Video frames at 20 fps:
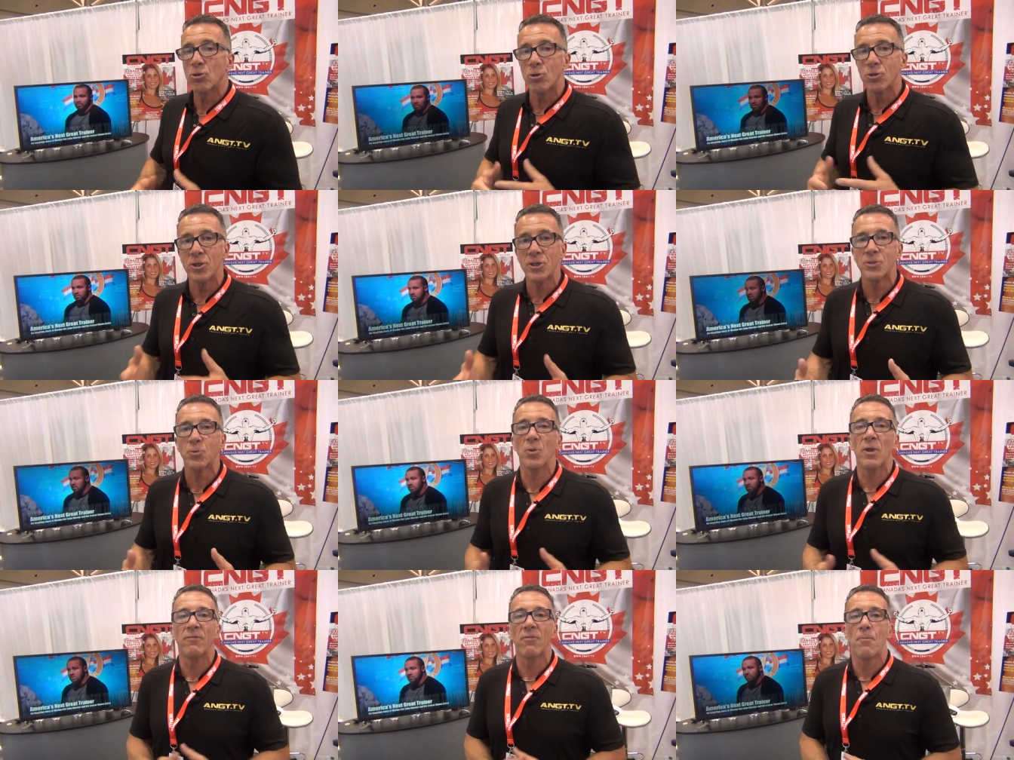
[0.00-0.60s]
or
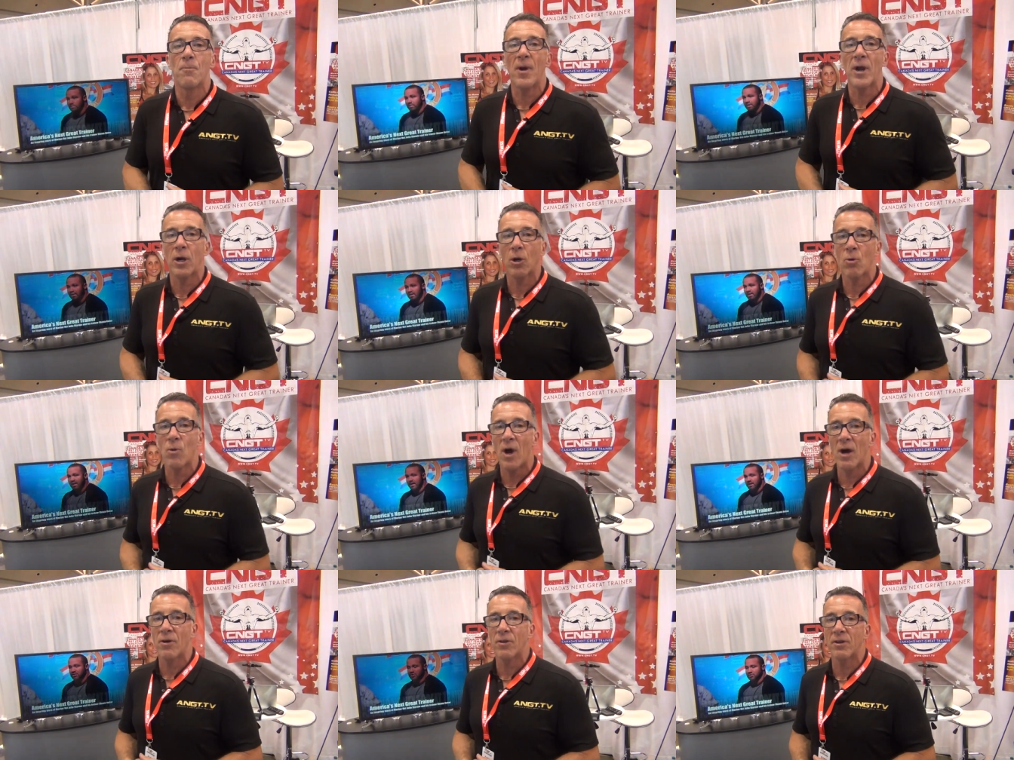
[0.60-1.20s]
just live a better
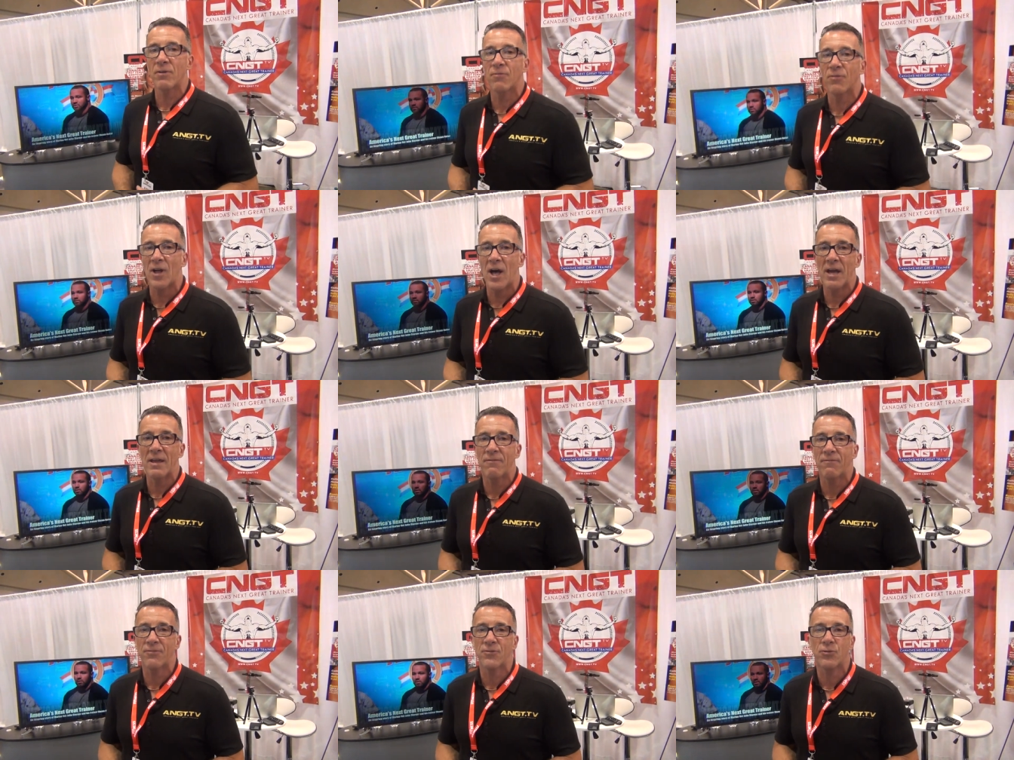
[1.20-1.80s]
quality of
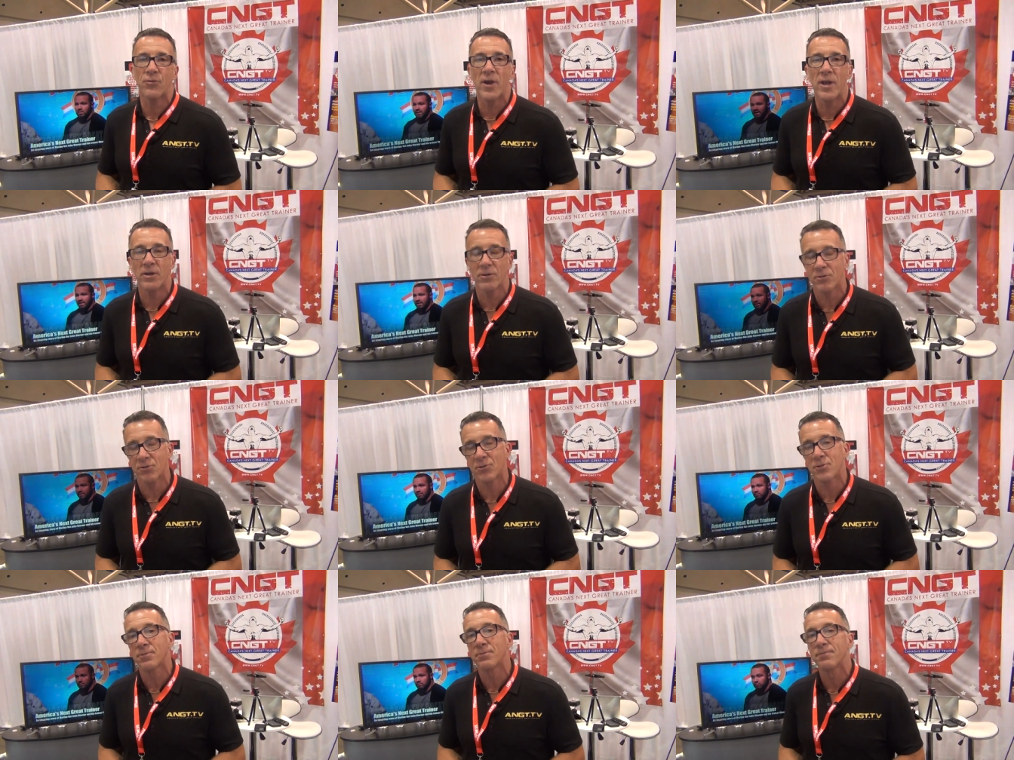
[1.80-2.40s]
life, trainers.
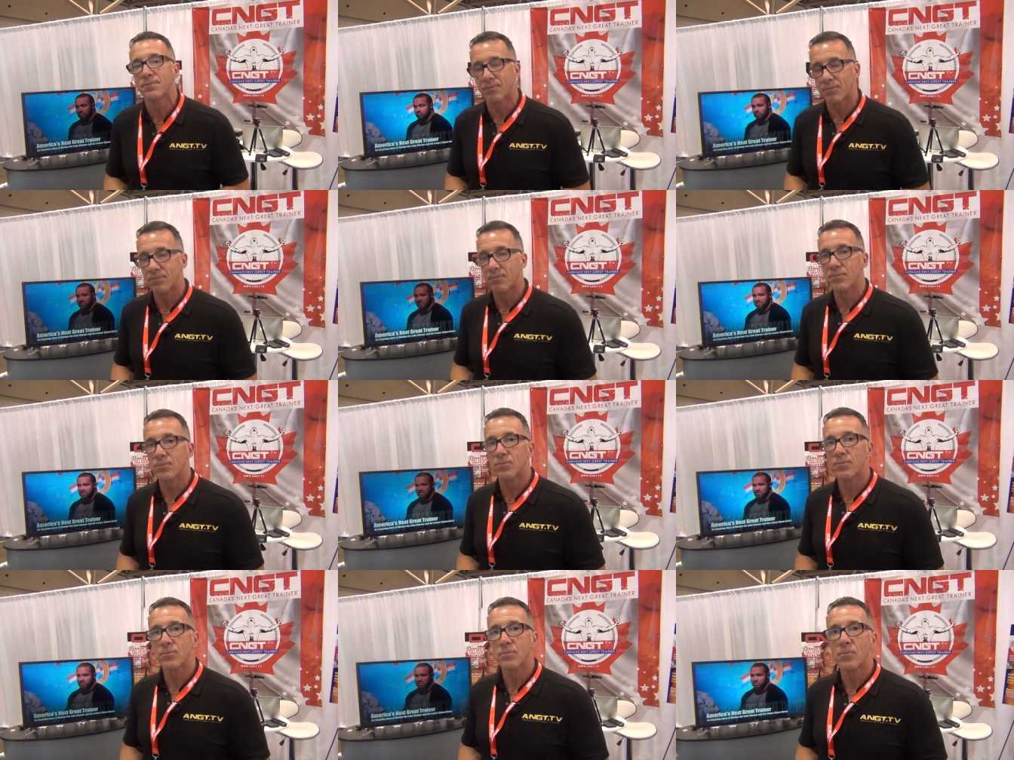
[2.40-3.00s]

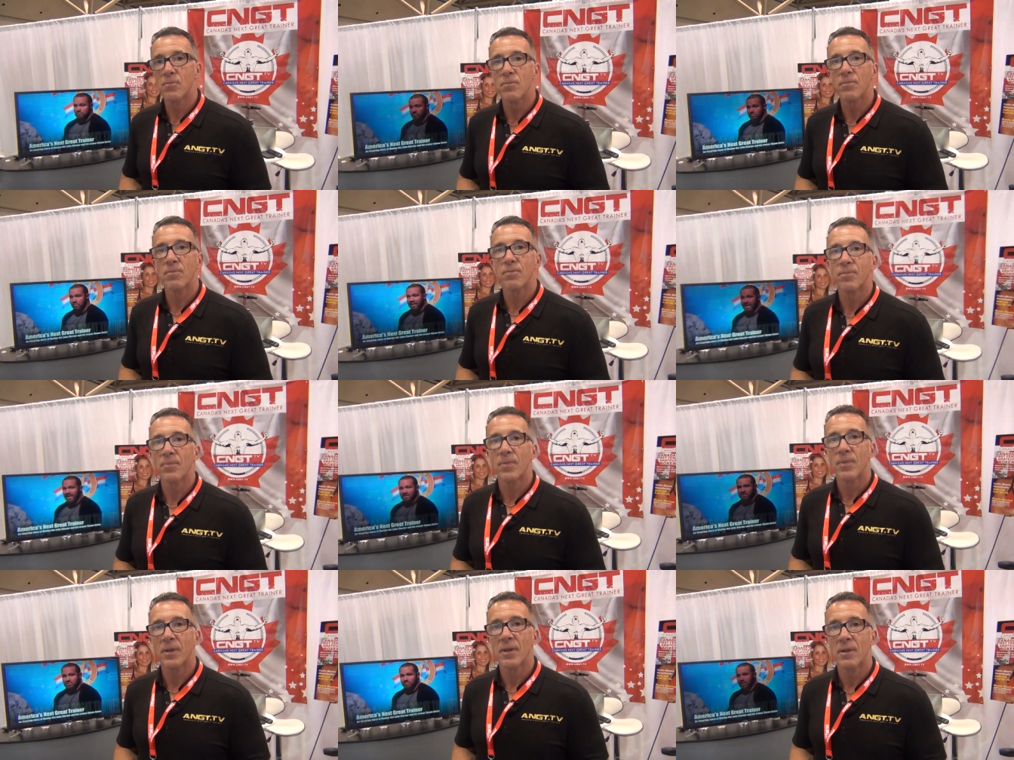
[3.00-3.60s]
So how do
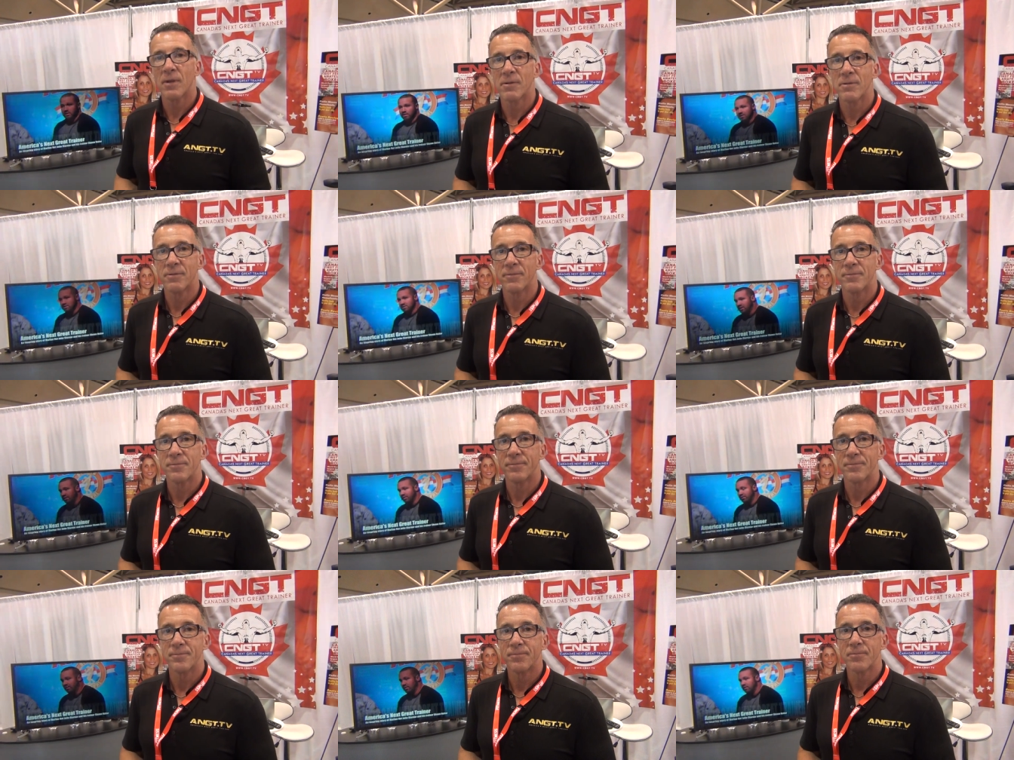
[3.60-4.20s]
you get
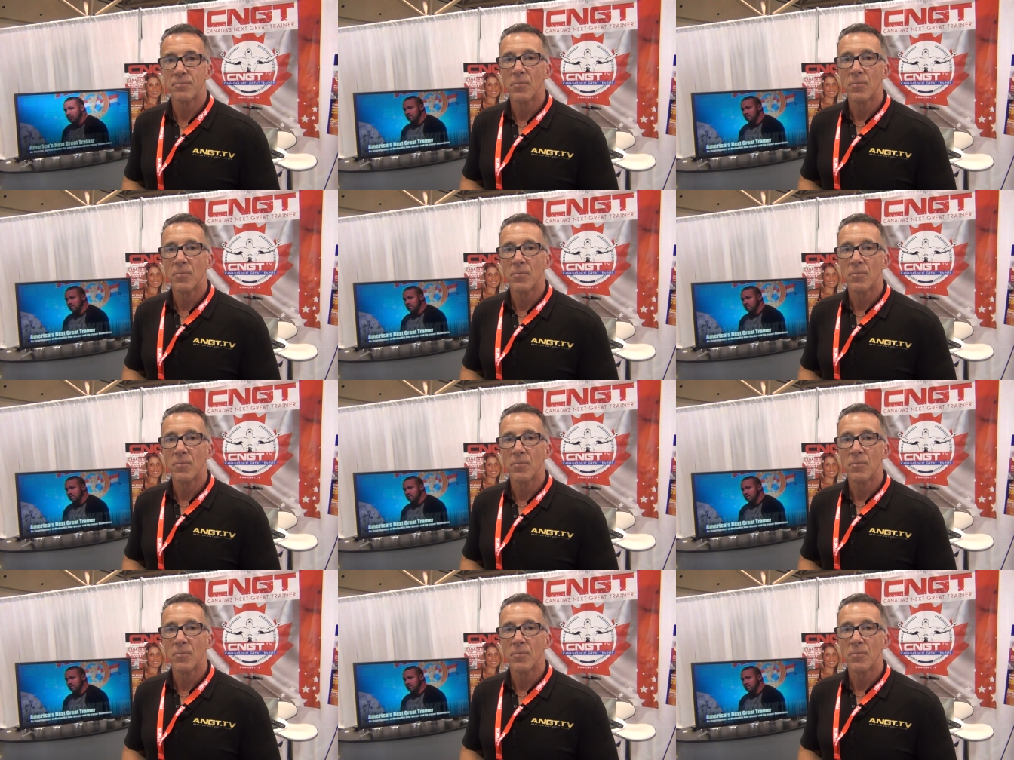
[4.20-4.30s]
involved?